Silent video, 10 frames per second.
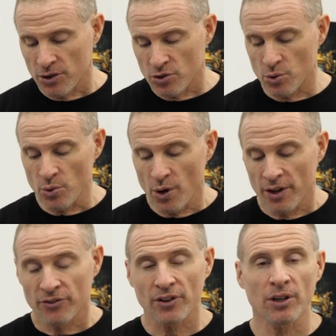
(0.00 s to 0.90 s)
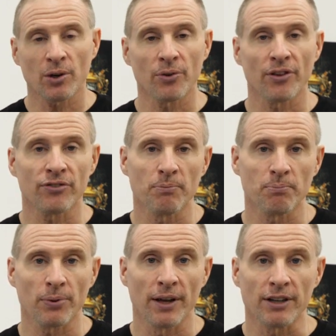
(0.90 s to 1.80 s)
to secure this in
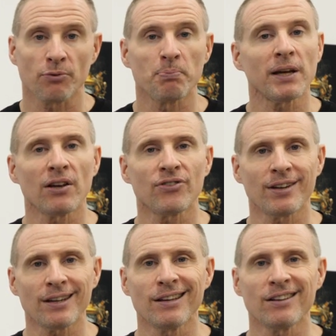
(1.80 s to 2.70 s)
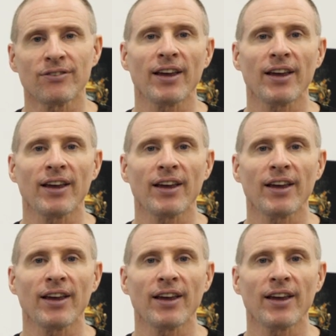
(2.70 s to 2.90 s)
place because it is